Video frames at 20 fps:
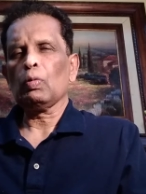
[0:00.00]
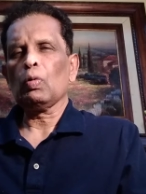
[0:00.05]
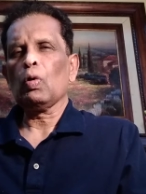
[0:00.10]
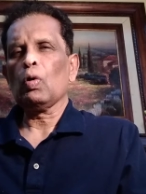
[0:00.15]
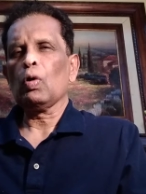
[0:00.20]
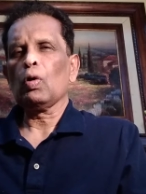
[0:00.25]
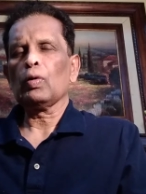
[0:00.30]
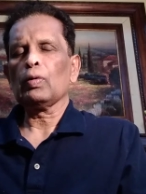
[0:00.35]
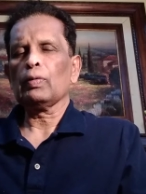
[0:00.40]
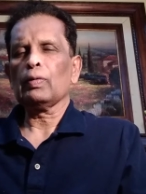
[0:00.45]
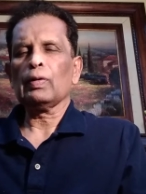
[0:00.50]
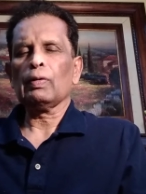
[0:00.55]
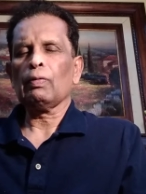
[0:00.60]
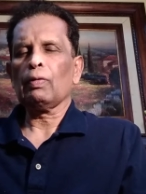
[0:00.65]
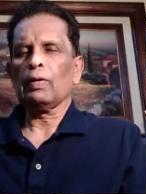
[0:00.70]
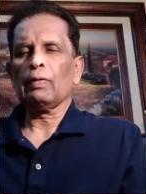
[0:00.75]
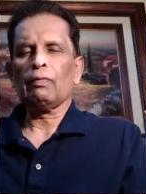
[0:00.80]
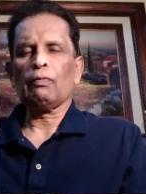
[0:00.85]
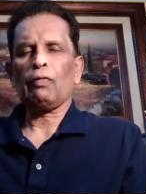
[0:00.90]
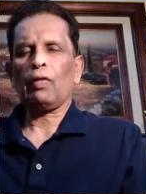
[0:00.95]

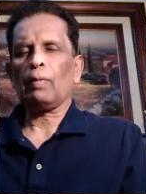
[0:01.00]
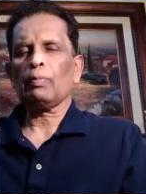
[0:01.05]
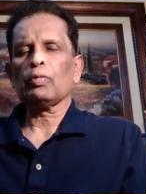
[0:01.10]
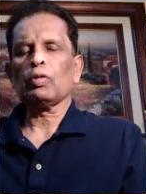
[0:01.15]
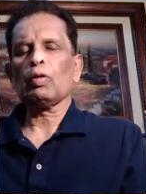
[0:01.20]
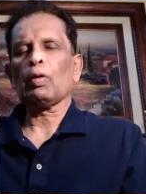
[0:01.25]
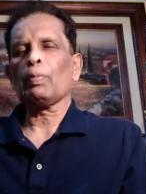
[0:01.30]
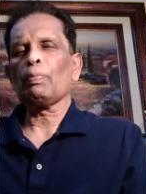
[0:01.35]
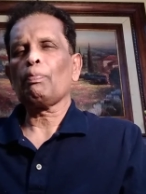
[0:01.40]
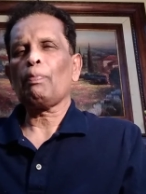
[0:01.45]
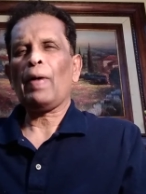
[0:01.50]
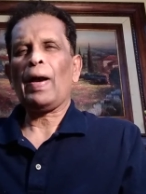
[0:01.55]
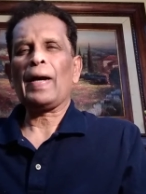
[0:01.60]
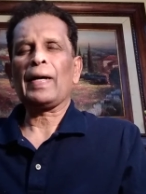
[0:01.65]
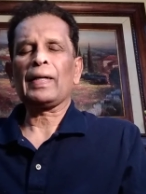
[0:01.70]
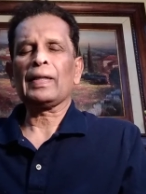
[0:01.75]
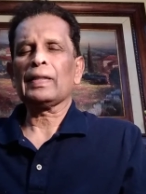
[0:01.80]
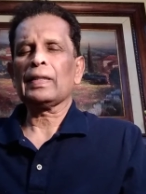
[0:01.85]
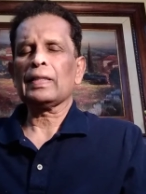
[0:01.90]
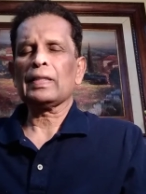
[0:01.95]
own from your
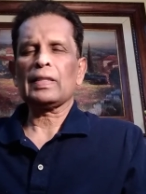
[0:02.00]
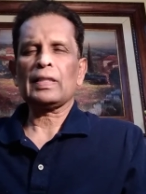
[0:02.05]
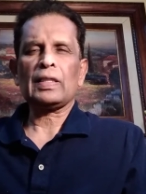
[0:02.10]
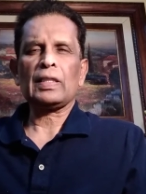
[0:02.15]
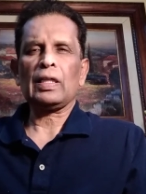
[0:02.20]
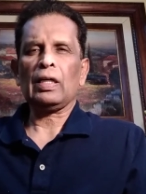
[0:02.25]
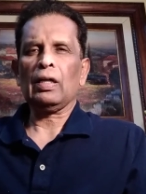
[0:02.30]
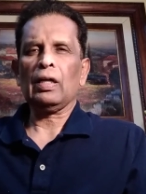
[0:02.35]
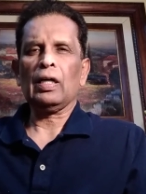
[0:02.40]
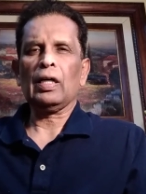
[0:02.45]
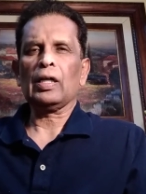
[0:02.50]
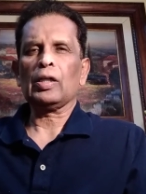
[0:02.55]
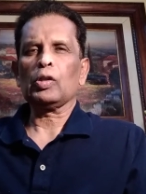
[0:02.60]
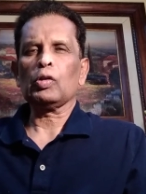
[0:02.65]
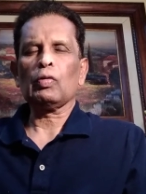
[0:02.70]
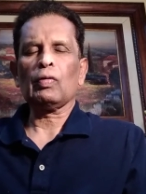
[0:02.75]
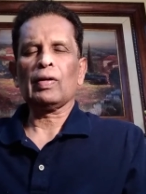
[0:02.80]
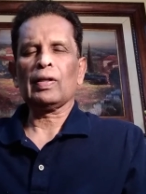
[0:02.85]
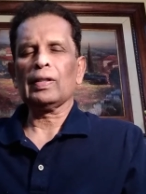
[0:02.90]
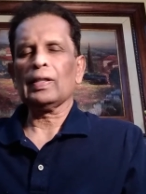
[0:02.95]
parents or
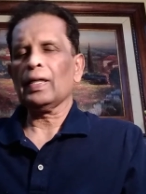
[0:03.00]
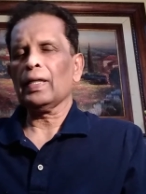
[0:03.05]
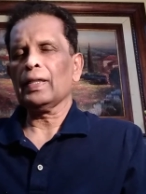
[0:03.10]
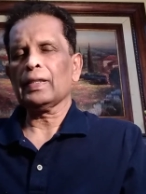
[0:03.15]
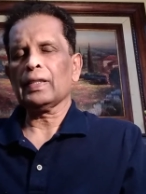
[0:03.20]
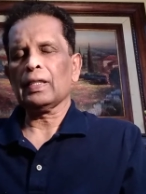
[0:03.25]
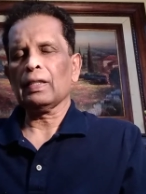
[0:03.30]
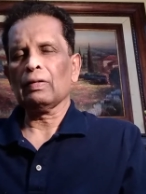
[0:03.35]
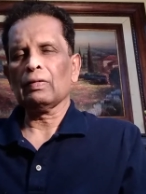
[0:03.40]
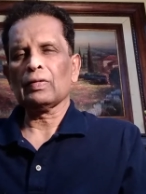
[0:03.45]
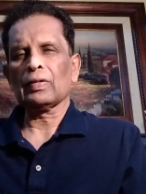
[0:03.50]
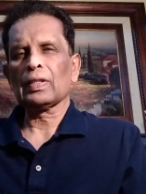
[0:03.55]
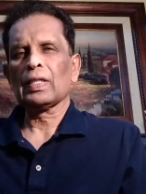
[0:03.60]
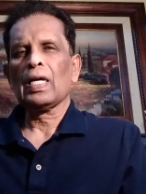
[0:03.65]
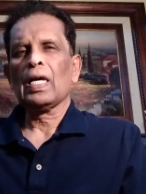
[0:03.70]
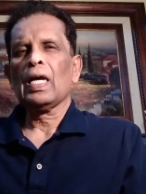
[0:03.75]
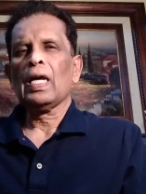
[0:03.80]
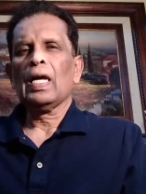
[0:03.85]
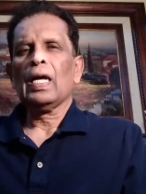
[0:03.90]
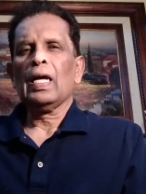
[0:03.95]
your relatives
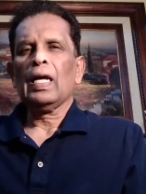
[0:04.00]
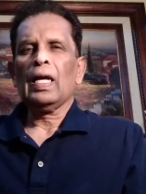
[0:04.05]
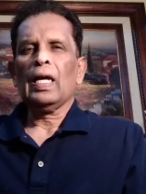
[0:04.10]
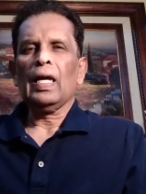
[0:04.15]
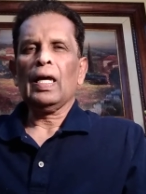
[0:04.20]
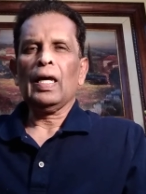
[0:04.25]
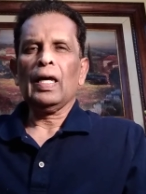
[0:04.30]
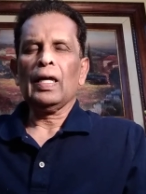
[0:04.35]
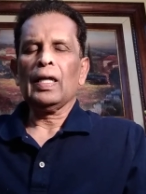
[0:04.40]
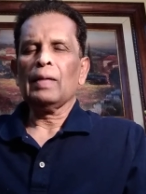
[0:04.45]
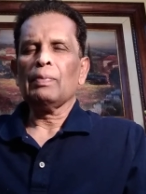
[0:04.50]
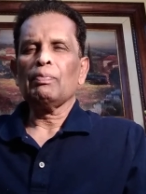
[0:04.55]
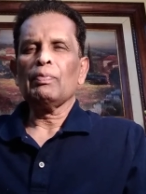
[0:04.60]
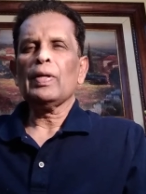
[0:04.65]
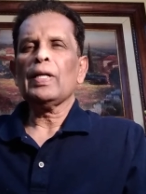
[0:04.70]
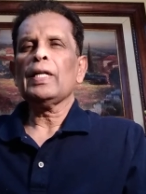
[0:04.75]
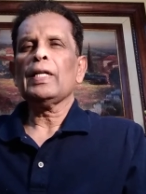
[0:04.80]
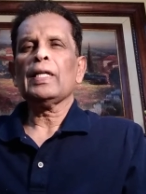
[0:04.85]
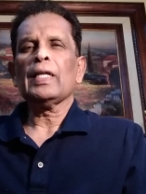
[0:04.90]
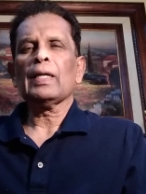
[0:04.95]
and
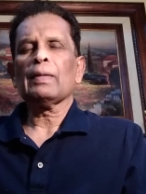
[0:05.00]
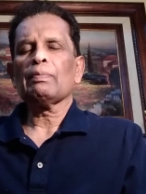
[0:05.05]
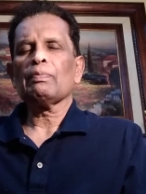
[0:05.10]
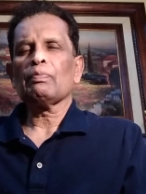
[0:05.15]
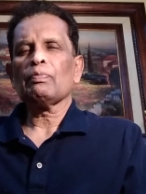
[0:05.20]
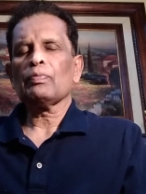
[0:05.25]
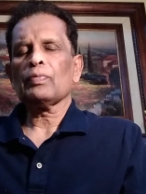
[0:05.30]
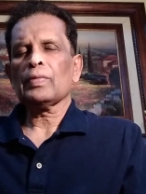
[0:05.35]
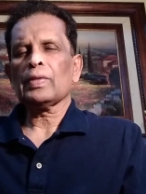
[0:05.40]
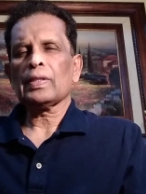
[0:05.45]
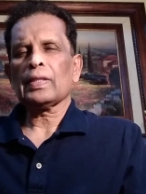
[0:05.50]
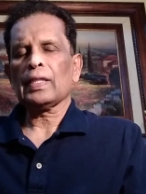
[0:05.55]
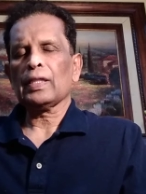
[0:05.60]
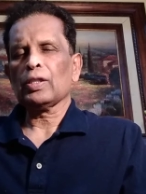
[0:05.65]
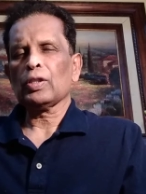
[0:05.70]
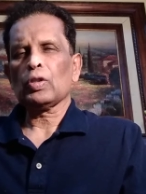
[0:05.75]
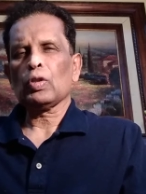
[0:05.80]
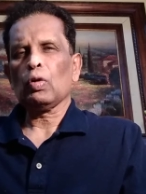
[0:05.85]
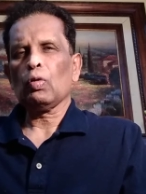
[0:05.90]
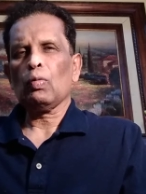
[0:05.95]
mediums
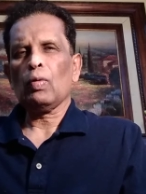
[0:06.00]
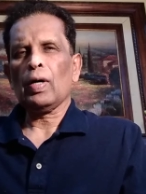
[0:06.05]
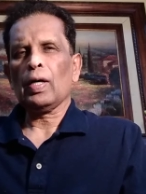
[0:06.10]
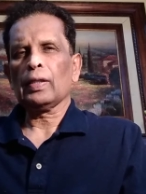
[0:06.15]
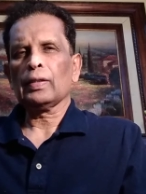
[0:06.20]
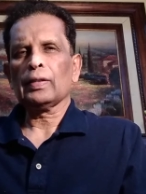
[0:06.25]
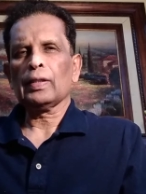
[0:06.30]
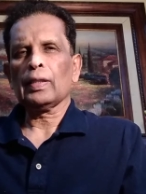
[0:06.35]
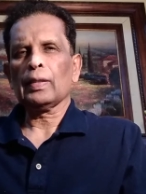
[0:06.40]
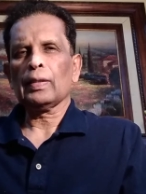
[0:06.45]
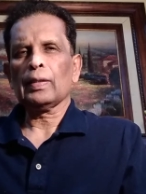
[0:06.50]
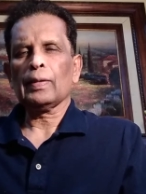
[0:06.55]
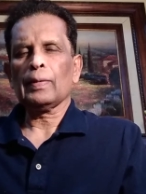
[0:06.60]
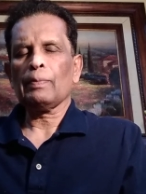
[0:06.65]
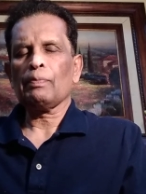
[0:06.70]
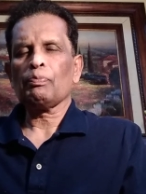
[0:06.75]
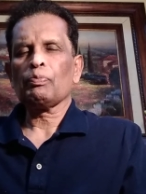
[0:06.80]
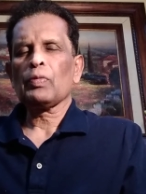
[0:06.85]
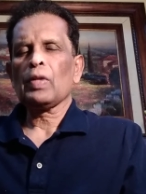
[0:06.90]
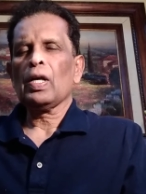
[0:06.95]
and so on.
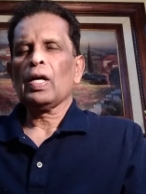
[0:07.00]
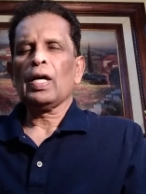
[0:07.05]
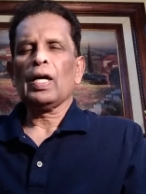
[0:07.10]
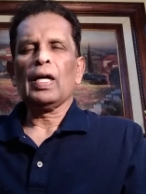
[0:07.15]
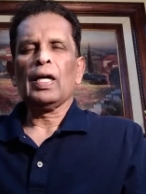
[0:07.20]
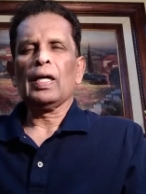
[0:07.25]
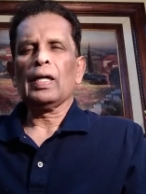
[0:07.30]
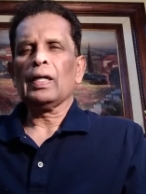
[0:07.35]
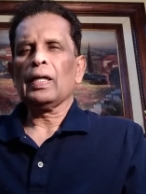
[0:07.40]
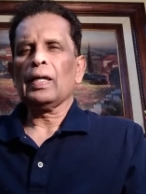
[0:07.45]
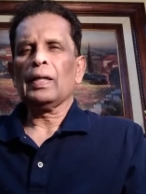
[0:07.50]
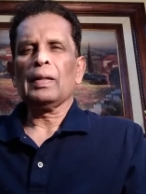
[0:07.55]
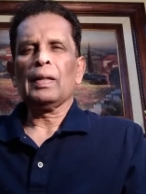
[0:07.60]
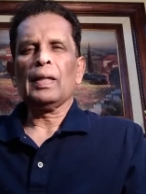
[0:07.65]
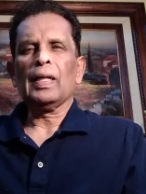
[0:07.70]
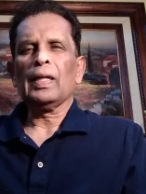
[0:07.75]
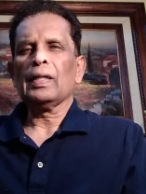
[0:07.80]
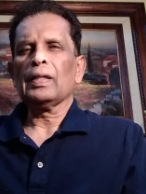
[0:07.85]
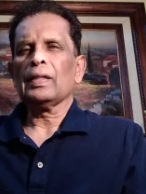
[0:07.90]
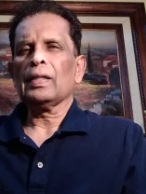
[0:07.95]

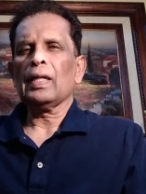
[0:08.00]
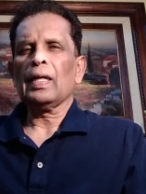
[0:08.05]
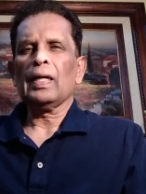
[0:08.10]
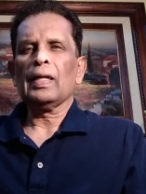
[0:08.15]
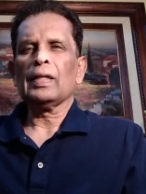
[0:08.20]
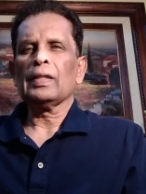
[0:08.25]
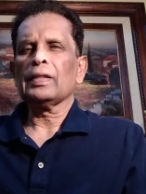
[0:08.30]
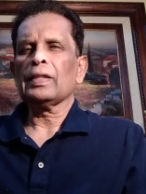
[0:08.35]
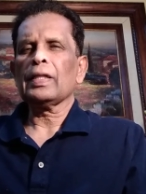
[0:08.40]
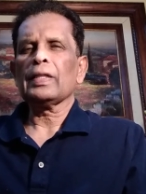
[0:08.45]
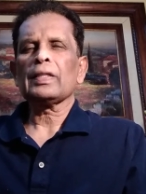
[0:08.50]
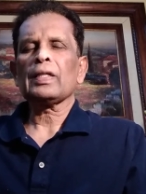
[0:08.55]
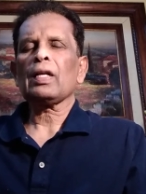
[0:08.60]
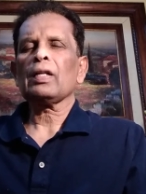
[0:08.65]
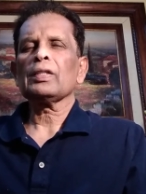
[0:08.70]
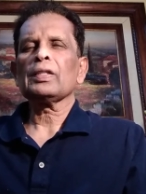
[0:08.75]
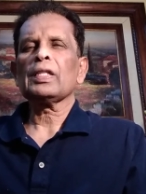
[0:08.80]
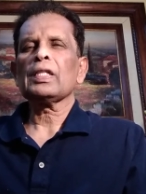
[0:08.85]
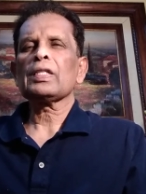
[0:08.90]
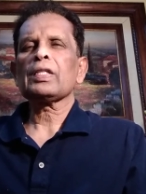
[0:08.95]
And
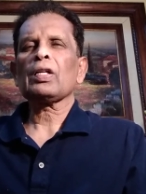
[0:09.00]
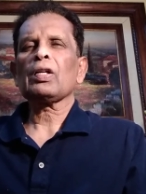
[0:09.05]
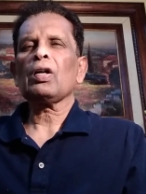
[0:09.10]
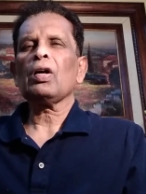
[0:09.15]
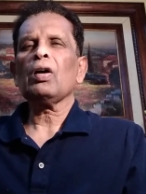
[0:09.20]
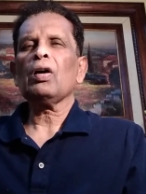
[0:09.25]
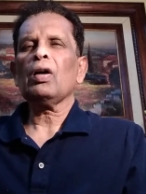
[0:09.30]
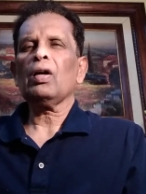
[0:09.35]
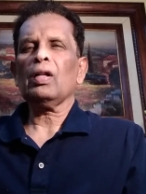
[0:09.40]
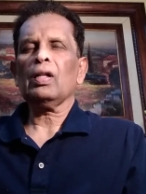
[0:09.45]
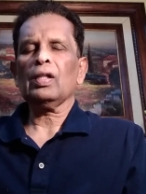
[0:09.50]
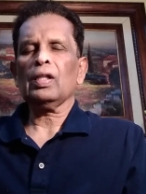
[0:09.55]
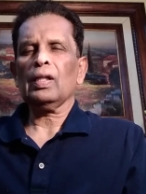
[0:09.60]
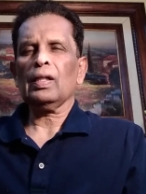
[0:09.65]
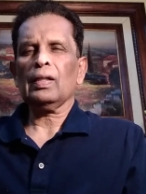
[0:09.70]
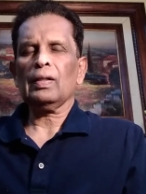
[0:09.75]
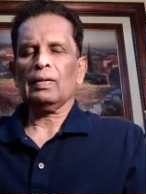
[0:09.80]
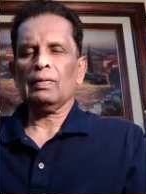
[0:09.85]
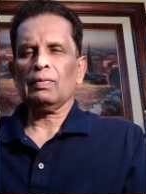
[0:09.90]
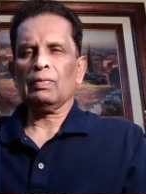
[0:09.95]
these are
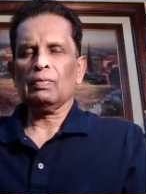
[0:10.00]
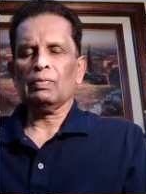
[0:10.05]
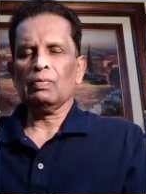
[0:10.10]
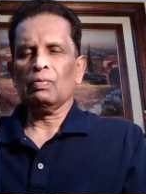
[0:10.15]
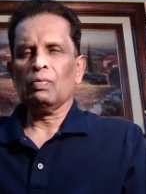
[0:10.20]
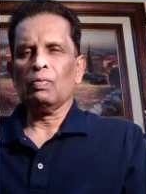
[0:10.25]
all